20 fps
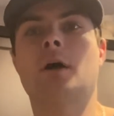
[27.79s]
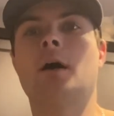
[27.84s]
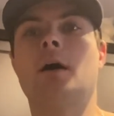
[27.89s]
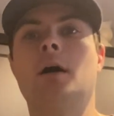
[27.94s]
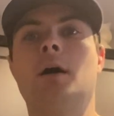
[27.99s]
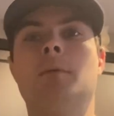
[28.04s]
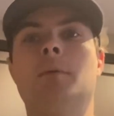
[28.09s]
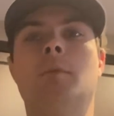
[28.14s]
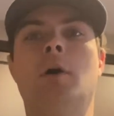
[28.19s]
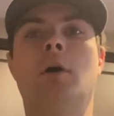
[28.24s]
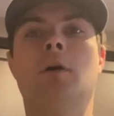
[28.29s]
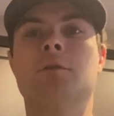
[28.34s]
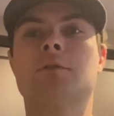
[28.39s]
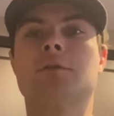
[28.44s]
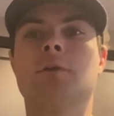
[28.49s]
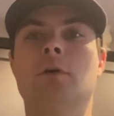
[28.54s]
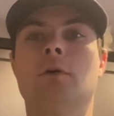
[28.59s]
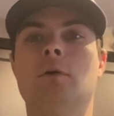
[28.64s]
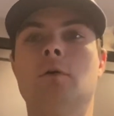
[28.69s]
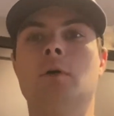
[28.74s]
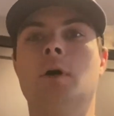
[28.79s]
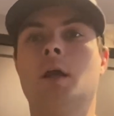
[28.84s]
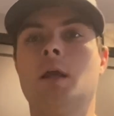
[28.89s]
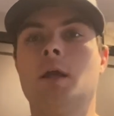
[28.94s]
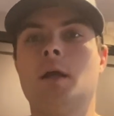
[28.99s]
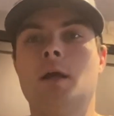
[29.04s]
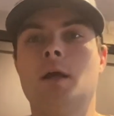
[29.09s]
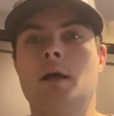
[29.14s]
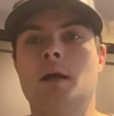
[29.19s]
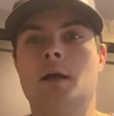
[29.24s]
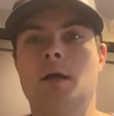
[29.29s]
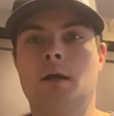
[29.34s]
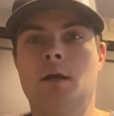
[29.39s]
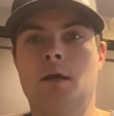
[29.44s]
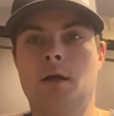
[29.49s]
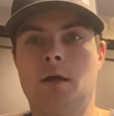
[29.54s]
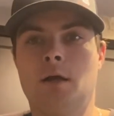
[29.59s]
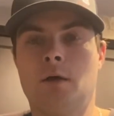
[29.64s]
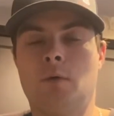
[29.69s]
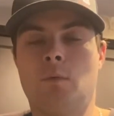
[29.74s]
Also
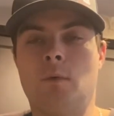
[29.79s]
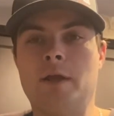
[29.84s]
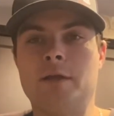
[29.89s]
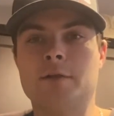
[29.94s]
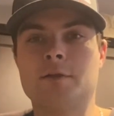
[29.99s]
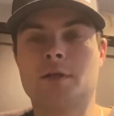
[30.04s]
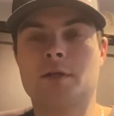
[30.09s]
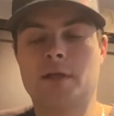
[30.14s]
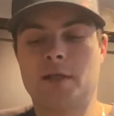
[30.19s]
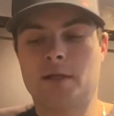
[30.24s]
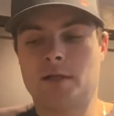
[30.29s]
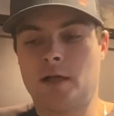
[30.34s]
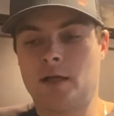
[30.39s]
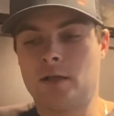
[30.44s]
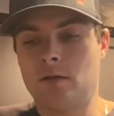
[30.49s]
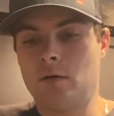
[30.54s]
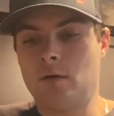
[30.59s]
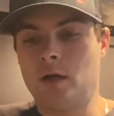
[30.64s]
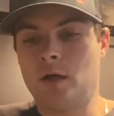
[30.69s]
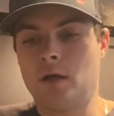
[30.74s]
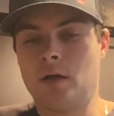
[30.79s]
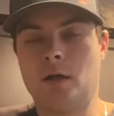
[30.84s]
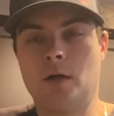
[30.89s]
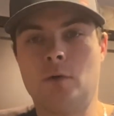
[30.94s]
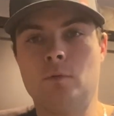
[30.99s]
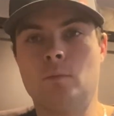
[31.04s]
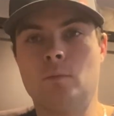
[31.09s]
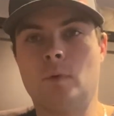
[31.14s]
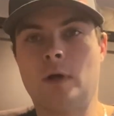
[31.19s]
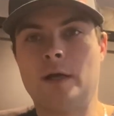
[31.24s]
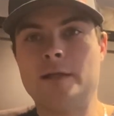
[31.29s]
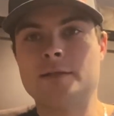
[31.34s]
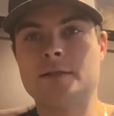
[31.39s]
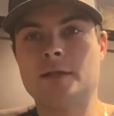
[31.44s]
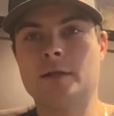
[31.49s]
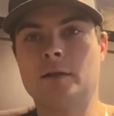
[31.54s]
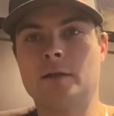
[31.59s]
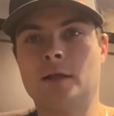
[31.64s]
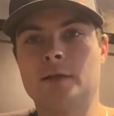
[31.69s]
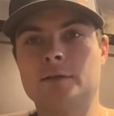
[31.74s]
waiting to get
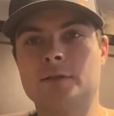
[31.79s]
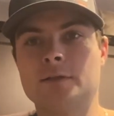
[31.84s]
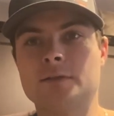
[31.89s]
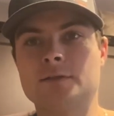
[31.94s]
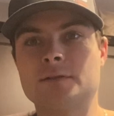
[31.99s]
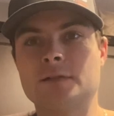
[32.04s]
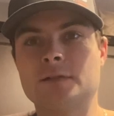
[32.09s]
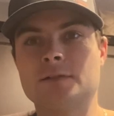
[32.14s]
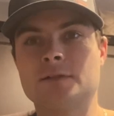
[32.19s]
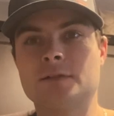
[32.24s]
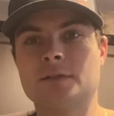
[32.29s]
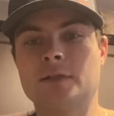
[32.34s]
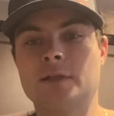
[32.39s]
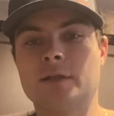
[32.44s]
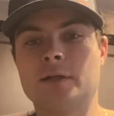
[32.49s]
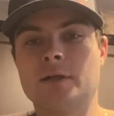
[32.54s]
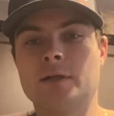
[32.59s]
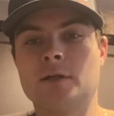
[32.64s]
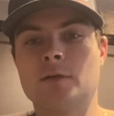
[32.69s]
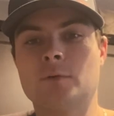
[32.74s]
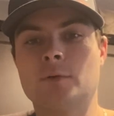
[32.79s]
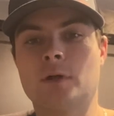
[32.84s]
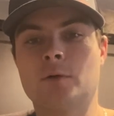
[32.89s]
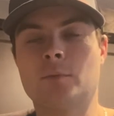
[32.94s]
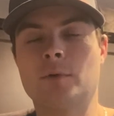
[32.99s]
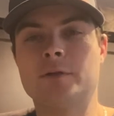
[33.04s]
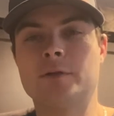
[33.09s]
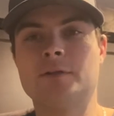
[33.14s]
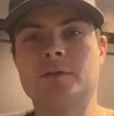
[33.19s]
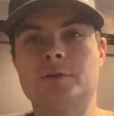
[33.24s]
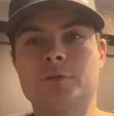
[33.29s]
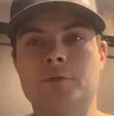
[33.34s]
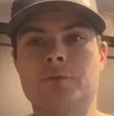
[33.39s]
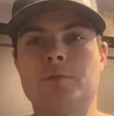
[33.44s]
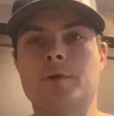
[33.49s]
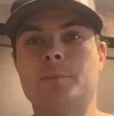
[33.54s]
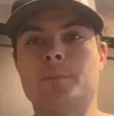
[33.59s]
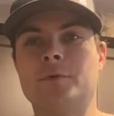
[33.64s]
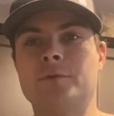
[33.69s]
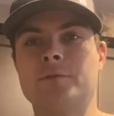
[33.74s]
whitetail hunting season here. We've got to wait till
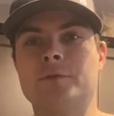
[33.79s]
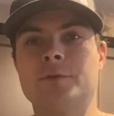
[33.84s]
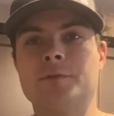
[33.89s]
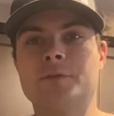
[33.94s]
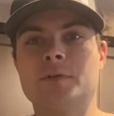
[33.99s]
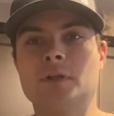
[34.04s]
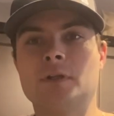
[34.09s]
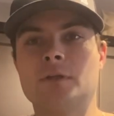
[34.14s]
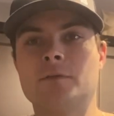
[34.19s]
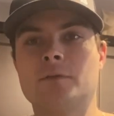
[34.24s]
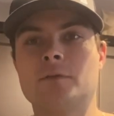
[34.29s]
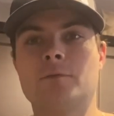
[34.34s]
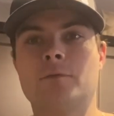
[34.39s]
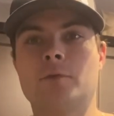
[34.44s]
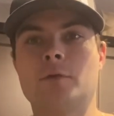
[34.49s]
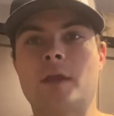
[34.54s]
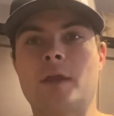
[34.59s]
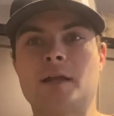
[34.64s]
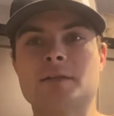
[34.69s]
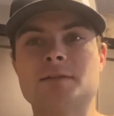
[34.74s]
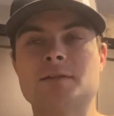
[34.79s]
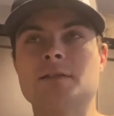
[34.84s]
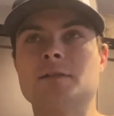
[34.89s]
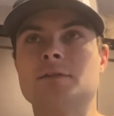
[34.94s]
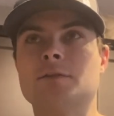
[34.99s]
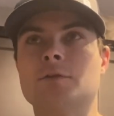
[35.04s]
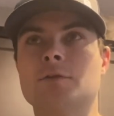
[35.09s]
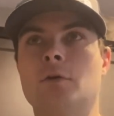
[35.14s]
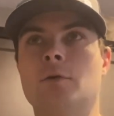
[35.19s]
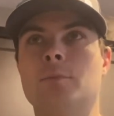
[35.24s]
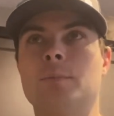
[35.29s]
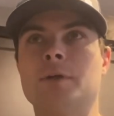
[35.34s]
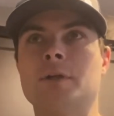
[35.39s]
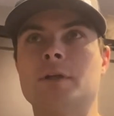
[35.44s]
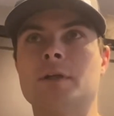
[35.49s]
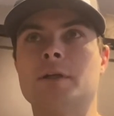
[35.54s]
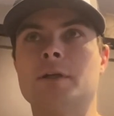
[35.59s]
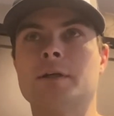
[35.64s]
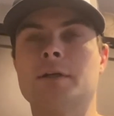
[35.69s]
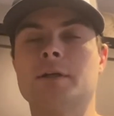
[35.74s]
November 15th for that season to open
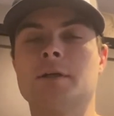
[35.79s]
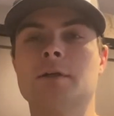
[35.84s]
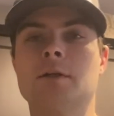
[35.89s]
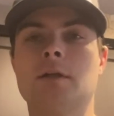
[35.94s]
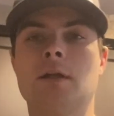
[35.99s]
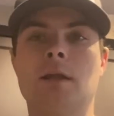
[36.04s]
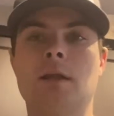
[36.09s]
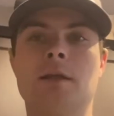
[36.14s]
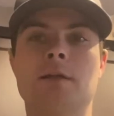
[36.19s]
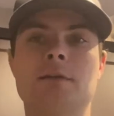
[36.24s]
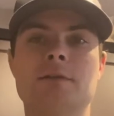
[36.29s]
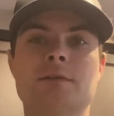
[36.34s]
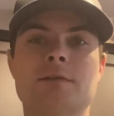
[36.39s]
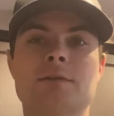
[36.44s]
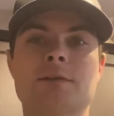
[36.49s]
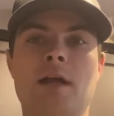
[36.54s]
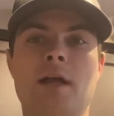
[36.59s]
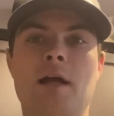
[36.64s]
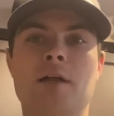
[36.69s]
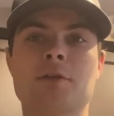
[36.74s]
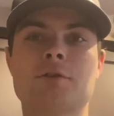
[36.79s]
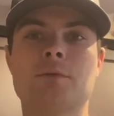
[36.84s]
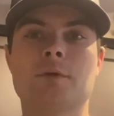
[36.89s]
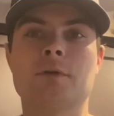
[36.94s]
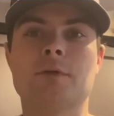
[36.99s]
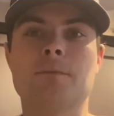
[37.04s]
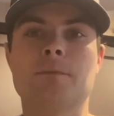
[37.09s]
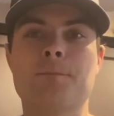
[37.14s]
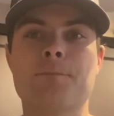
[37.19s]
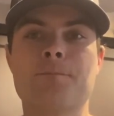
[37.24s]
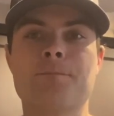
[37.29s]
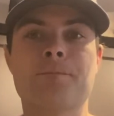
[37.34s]
here in Saskatchewan.